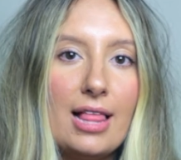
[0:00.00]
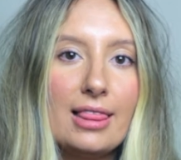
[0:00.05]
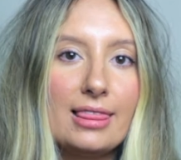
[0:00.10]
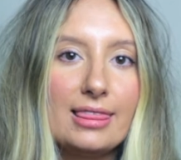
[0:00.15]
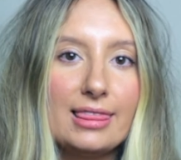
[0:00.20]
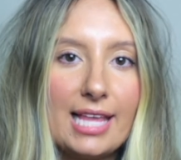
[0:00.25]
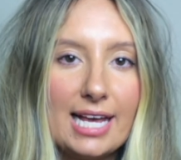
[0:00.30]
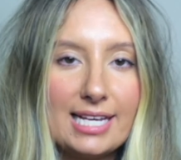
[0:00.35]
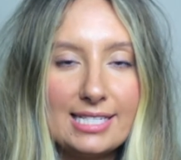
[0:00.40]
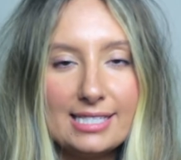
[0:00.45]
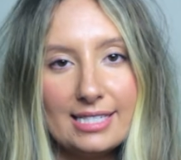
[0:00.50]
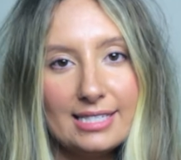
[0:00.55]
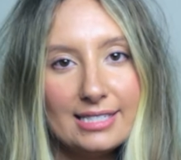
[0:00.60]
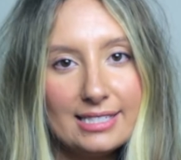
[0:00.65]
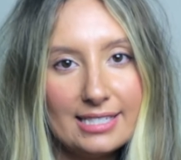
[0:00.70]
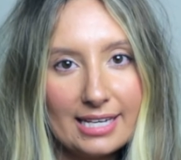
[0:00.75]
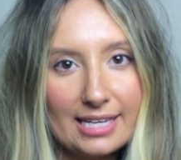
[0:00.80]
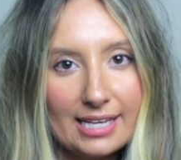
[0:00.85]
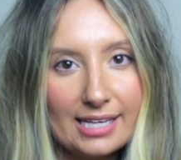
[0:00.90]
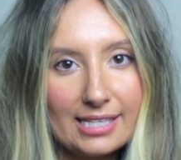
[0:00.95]

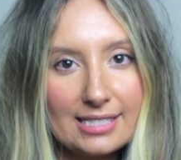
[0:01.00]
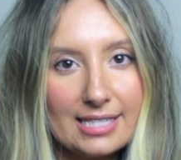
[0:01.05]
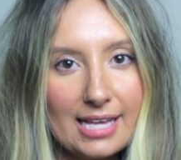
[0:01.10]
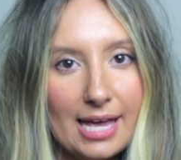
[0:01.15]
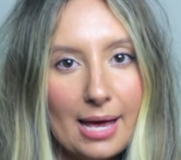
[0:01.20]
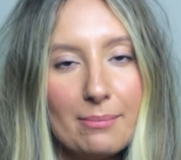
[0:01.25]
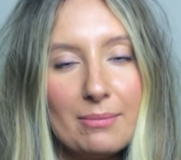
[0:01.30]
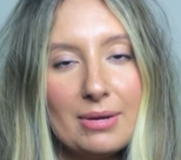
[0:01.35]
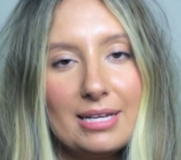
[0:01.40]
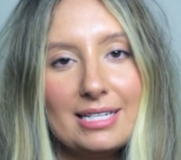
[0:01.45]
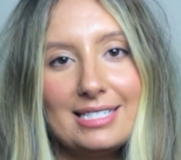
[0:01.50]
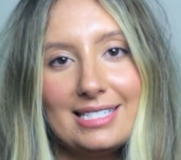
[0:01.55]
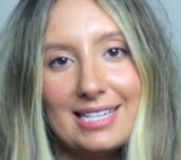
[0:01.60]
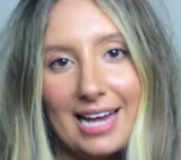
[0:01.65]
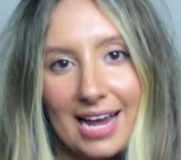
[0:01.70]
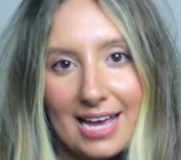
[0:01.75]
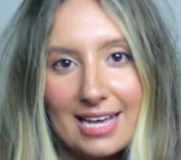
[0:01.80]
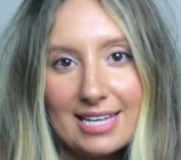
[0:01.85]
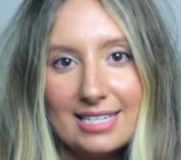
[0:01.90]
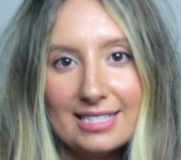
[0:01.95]
licensing exam
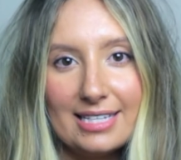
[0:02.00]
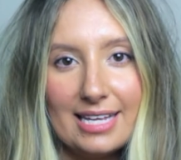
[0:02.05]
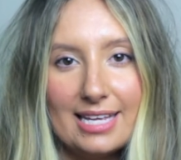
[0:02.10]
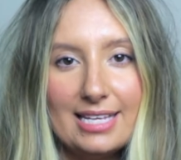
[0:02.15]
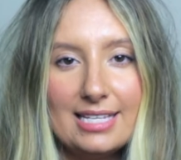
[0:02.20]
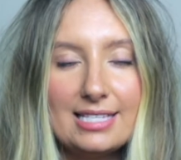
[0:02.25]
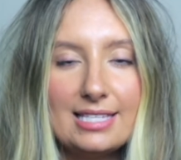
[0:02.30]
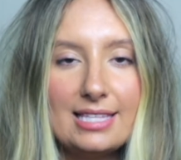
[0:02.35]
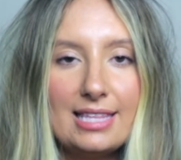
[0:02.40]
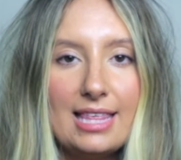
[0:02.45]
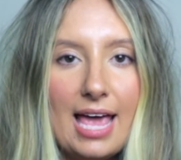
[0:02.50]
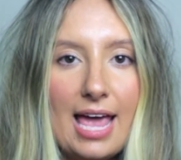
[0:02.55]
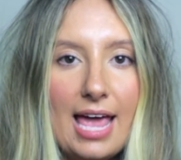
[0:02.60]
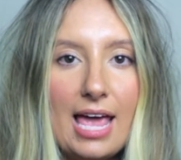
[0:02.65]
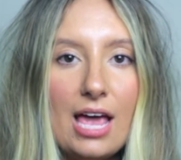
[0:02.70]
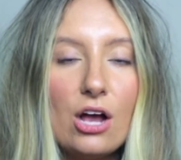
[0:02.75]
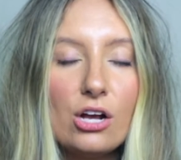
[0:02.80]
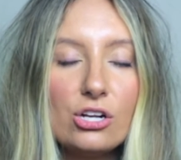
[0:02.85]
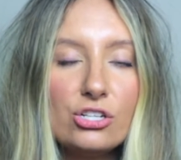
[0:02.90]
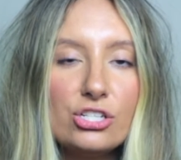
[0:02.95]
does is they
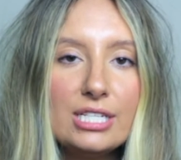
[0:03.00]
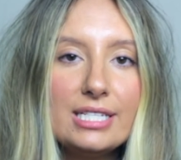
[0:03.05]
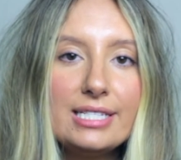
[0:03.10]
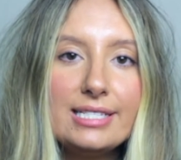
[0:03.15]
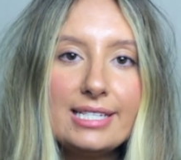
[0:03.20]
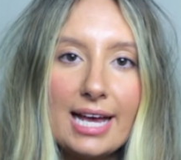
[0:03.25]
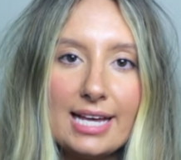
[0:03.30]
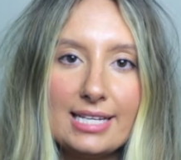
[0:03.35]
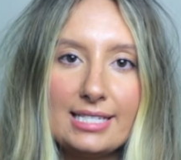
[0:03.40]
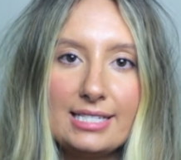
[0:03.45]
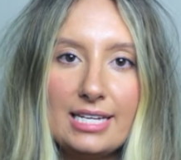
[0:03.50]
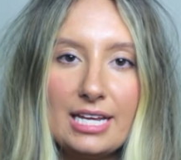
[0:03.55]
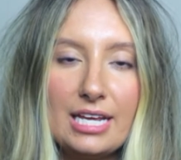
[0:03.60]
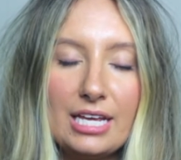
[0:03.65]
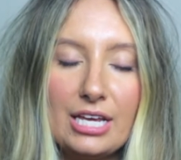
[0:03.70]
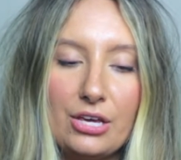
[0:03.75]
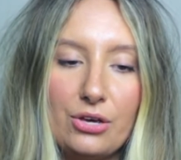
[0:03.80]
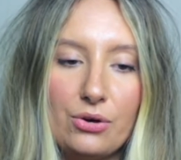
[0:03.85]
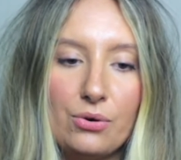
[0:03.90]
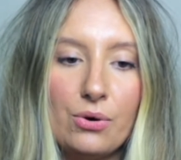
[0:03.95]
are just testing
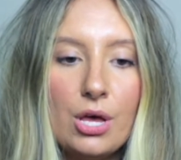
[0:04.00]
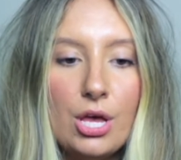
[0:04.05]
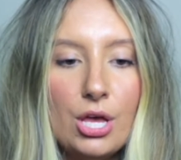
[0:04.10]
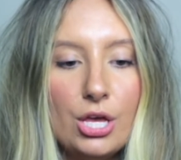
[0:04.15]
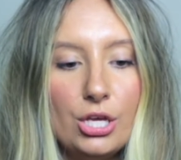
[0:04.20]
you.